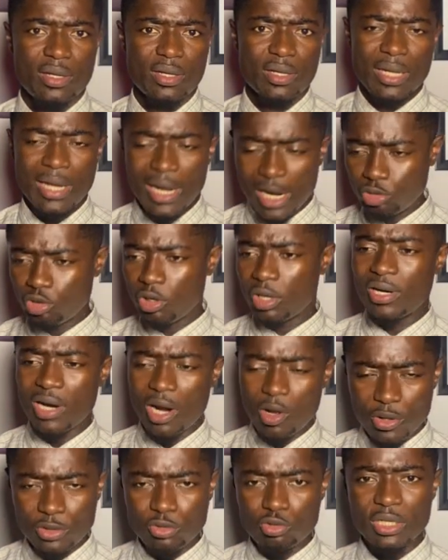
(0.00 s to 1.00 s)
Can't or
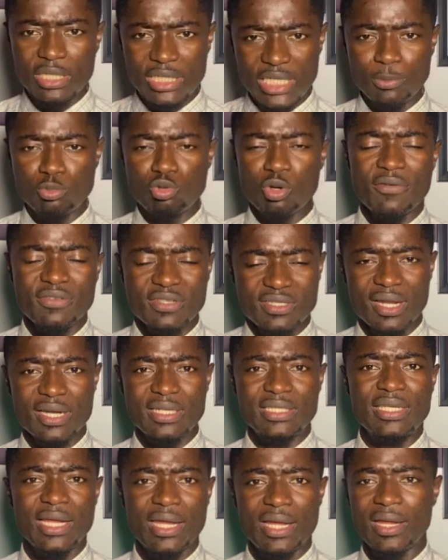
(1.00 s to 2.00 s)
crack it on tape to have said,
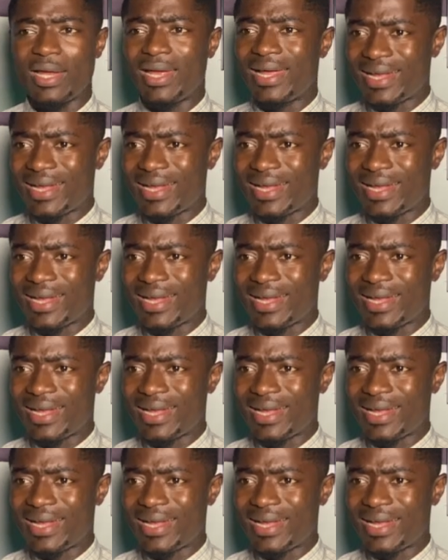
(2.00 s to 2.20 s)
say,